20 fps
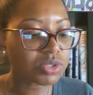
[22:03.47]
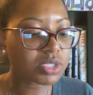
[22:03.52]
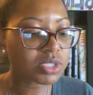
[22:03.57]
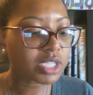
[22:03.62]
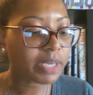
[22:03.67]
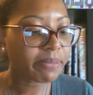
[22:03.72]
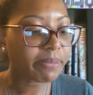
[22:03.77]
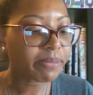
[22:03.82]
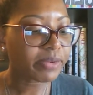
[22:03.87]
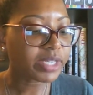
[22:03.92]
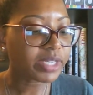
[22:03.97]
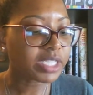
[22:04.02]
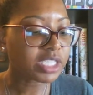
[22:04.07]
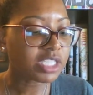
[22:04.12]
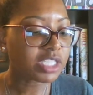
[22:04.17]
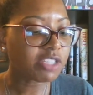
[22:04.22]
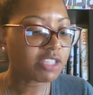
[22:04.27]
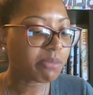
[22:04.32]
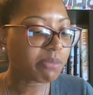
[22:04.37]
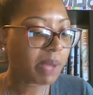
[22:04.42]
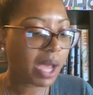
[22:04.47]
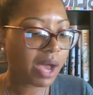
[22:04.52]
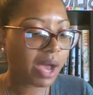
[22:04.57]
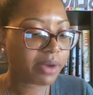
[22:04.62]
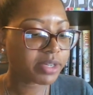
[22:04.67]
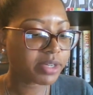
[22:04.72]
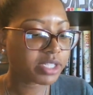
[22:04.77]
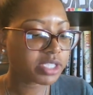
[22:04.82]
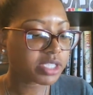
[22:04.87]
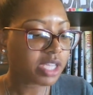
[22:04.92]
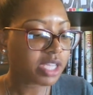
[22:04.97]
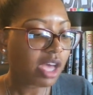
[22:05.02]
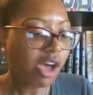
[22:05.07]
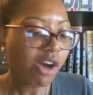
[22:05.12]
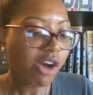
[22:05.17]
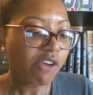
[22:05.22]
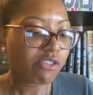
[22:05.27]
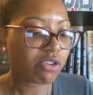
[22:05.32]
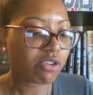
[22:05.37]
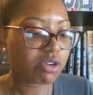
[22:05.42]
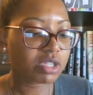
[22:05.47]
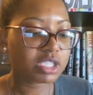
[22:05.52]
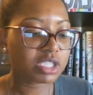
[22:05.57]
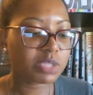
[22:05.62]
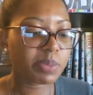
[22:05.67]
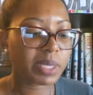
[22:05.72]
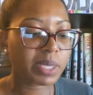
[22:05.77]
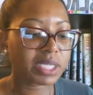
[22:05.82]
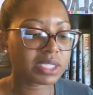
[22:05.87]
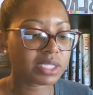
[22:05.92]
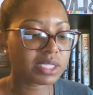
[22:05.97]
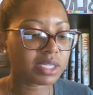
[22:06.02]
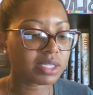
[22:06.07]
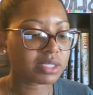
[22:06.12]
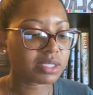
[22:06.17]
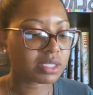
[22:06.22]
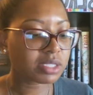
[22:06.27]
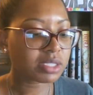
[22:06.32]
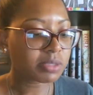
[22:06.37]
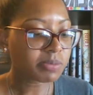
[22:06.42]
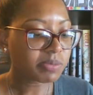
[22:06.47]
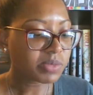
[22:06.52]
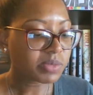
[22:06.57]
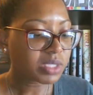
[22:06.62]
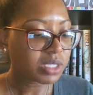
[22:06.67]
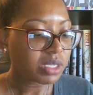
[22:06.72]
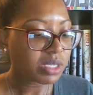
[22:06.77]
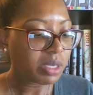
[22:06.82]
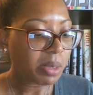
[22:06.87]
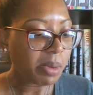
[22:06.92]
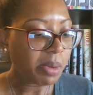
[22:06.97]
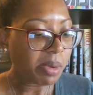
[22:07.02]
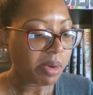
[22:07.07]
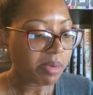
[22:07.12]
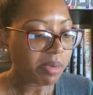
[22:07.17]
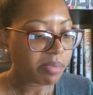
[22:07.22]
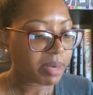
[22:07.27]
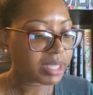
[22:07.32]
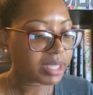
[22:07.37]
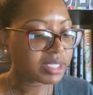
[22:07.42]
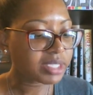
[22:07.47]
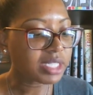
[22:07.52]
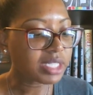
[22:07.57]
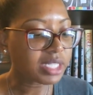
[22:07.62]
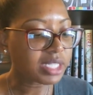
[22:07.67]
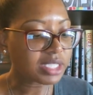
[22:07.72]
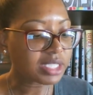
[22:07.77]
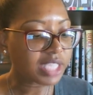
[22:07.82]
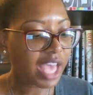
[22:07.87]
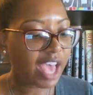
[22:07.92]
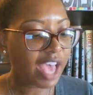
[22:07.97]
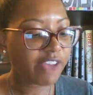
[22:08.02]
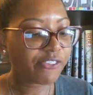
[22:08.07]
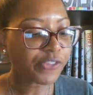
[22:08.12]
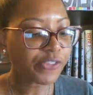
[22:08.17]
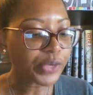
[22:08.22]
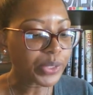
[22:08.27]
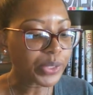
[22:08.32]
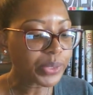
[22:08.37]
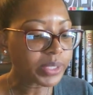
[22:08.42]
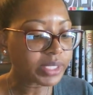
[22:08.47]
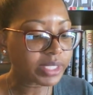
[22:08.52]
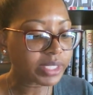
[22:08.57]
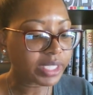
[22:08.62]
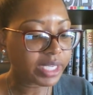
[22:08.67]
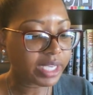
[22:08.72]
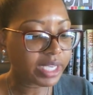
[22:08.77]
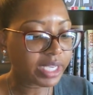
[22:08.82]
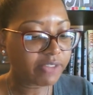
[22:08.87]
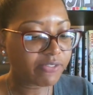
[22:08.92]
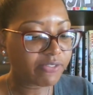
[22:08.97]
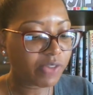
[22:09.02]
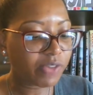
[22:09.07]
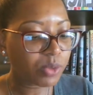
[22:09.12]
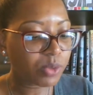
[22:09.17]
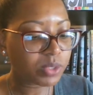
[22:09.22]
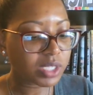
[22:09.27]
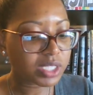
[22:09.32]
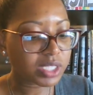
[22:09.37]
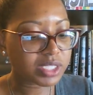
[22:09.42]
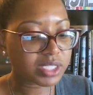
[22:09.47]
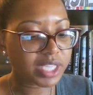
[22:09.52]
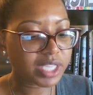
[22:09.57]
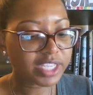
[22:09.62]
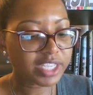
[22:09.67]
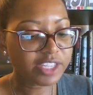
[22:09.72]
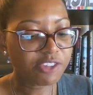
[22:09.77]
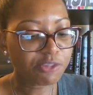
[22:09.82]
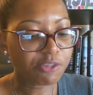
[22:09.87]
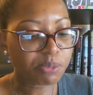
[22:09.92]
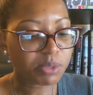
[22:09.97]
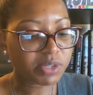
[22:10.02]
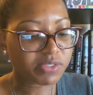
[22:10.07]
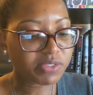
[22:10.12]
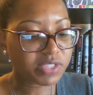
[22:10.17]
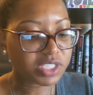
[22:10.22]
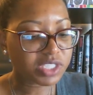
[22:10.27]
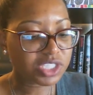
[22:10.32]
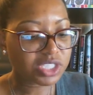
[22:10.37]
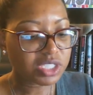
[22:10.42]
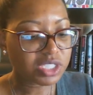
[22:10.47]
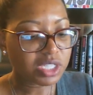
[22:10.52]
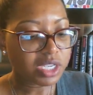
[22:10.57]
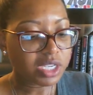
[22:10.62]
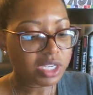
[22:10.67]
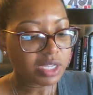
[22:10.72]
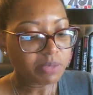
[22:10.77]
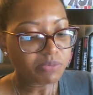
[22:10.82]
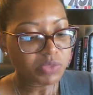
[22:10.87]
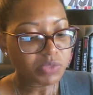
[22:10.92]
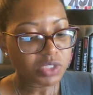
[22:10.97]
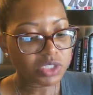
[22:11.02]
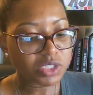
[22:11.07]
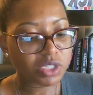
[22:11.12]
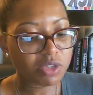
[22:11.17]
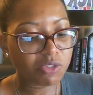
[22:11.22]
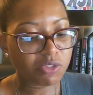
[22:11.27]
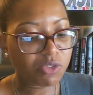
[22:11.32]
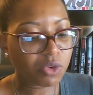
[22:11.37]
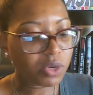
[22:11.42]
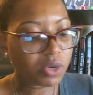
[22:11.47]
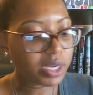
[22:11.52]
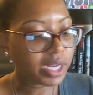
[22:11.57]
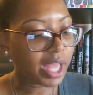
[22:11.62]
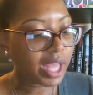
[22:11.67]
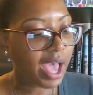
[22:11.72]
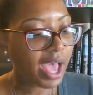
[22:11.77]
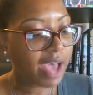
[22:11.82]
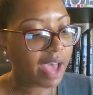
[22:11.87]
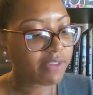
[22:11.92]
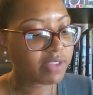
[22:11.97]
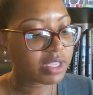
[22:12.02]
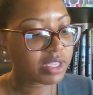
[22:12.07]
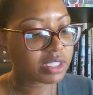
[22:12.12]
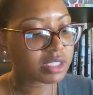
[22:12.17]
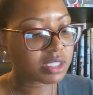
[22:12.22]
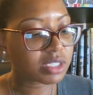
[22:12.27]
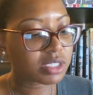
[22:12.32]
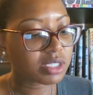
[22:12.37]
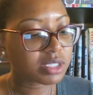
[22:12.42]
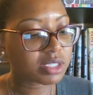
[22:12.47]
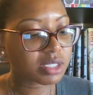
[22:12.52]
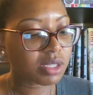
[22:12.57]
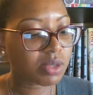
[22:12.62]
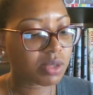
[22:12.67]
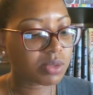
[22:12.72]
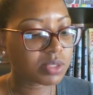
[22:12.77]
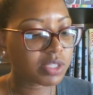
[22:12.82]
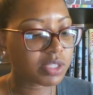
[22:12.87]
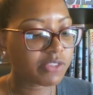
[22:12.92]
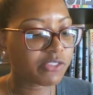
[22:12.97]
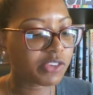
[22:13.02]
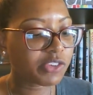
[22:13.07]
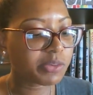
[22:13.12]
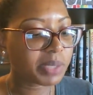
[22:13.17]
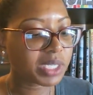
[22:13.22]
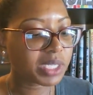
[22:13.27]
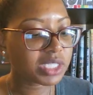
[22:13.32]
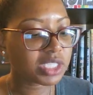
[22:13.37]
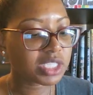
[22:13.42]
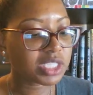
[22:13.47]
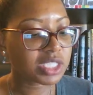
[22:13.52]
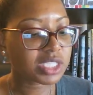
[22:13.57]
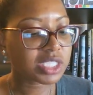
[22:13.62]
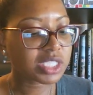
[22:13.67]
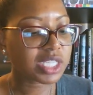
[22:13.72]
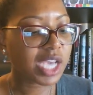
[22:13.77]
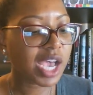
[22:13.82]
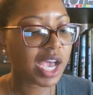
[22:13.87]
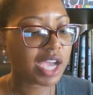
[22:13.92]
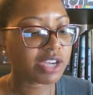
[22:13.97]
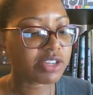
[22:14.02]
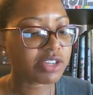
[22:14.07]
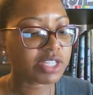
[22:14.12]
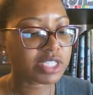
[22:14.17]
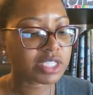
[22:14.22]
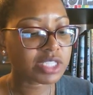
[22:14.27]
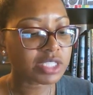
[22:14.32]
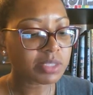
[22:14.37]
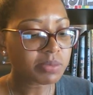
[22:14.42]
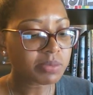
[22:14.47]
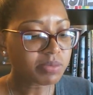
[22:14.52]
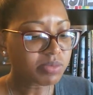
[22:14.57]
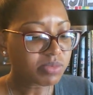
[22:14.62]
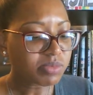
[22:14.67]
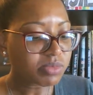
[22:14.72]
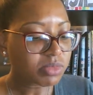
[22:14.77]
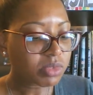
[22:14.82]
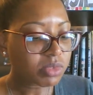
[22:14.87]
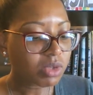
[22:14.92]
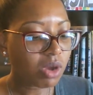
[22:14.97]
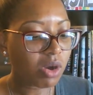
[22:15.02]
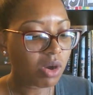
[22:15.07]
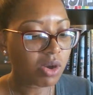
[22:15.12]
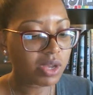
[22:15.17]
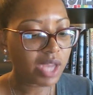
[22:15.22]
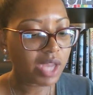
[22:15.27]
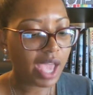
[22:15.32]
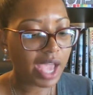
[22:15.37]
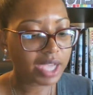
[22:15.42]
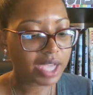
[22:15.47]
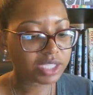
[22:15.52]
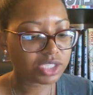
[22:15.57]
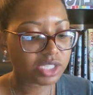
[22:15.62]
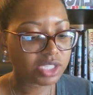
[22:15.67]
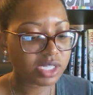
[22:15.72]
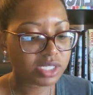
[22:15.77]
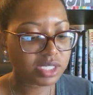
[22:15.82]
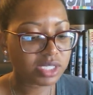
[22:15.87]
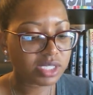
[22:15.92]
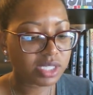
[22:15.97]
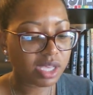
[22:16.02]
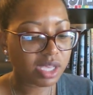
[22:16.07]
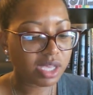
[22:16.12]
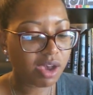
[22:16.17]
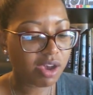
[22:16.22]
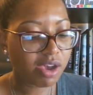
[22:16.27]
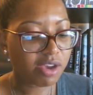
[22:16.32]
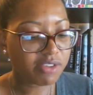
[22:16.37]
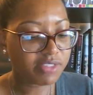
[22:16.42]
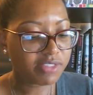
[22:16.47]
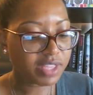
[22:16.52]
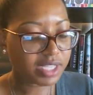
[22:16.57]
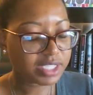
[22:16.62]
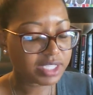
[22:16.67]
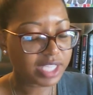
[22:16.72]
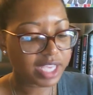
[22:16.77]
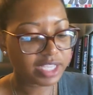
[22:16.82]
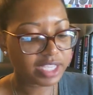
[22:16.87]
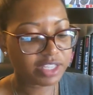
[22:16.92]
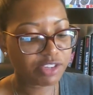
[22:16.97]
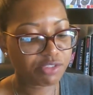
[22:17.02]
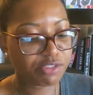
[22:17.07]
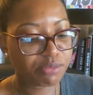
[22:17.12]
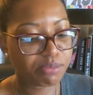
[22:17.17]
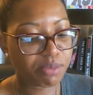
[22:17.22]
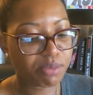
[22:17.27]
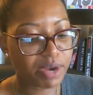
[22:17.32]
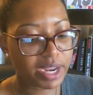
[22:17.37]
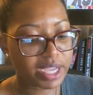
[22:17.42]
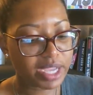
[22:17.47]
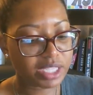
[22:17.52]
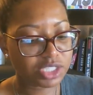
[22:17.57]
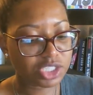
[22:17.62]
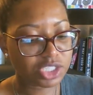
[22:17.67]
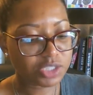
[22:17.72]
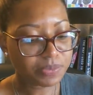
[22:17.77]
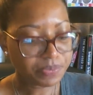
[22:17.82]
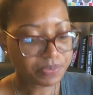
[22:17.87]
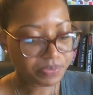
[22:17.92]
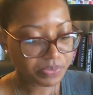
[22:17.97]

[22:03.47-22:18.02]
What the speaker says: separation of powers for its basis. Presidents have frequently invoked executive privilege to avoid having to disclose information to Congress on actions of the executive branch.